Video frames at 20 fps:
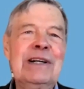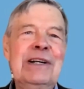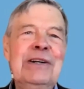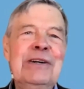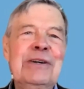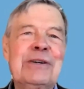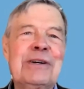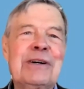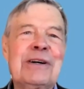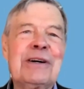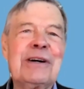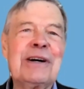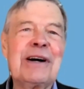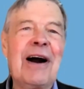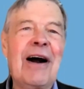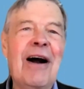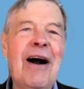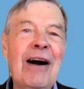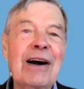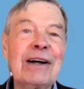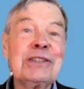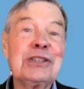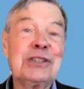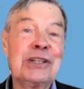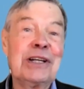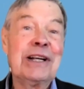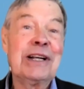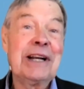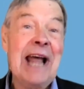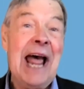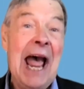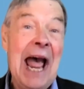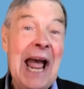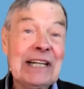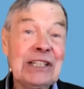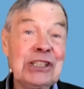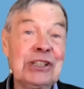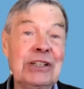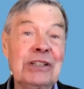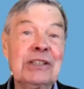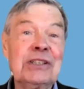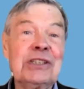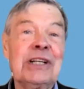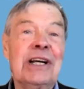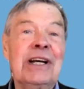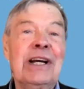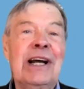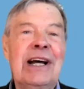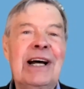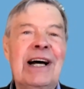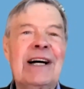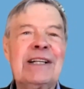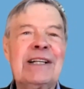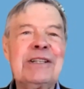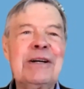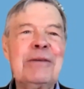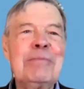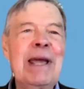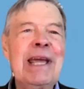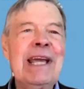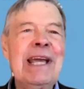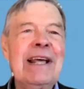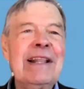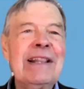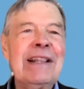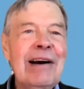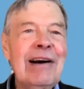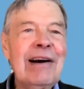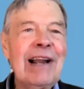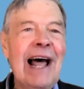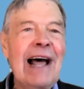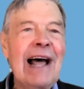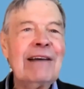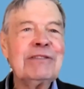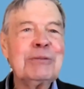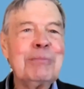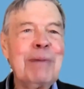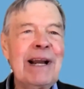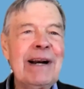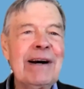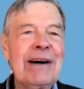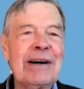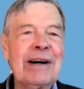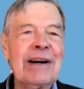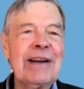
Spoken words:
your hearts and actions to making their lives better.